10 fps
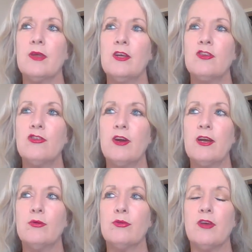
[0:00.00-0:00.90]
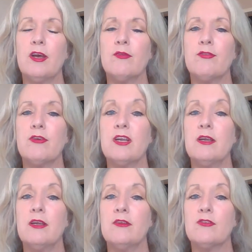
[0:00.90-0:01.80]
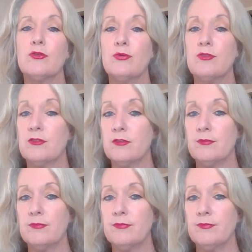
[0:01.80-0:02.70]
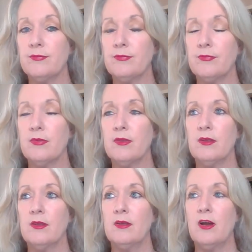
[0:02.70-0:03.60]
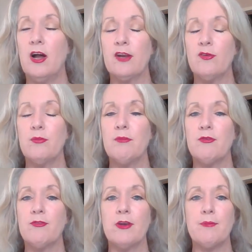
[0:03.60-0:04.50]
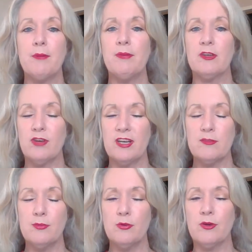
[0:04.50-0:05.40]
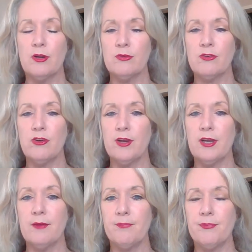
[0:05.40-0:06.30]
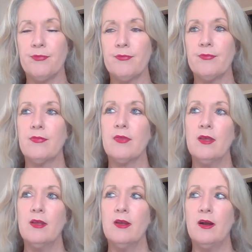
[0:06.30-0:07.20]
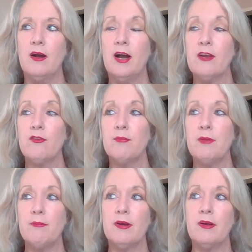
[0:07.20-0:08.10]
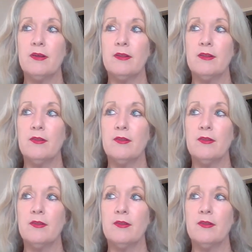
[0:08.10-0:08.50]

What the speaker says: Australia also had a free school system. I can remember free public transport when I was growing up. I can remember,